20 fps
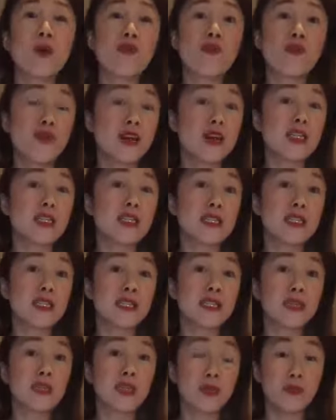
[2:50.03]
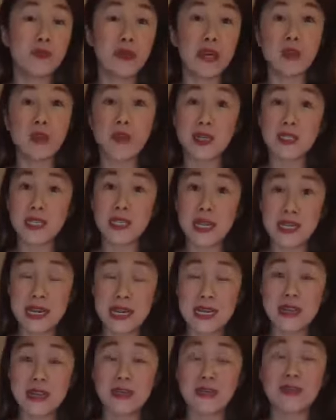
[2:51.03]
First is a breathwork
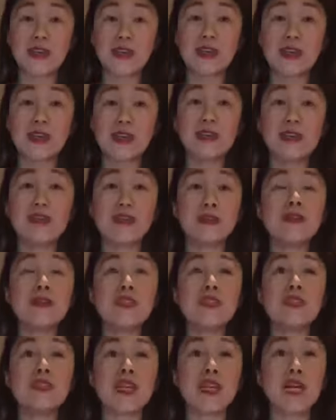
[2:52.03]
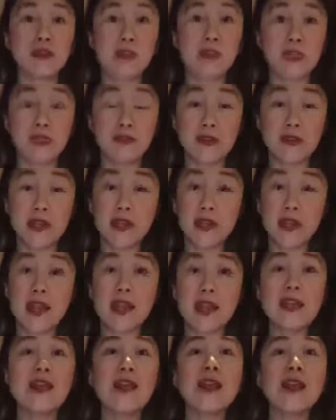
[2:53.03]
technique that you can use to help you
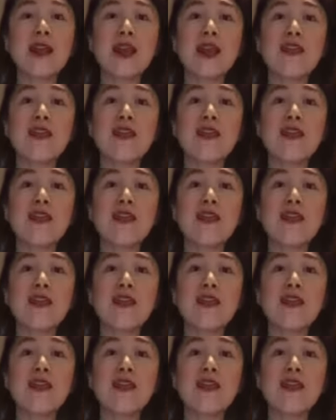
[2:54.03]
self-regulate.